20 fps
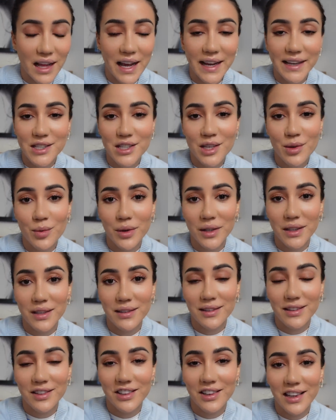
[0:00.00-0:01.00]
I actually
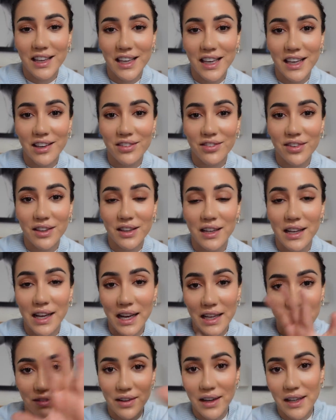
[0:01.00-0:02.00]
wanted to leave the
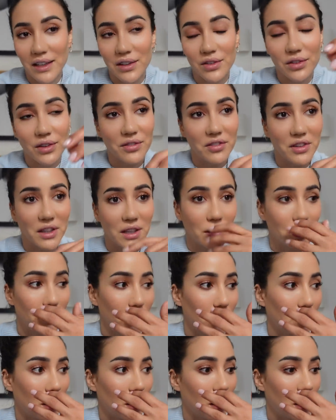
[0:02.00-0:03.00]
kind of final
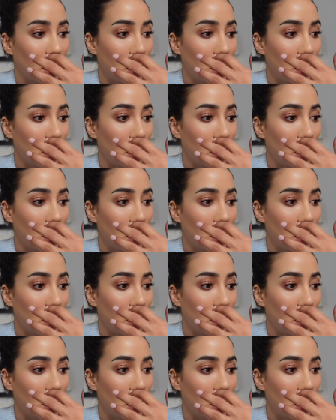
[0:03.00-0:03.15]
reveal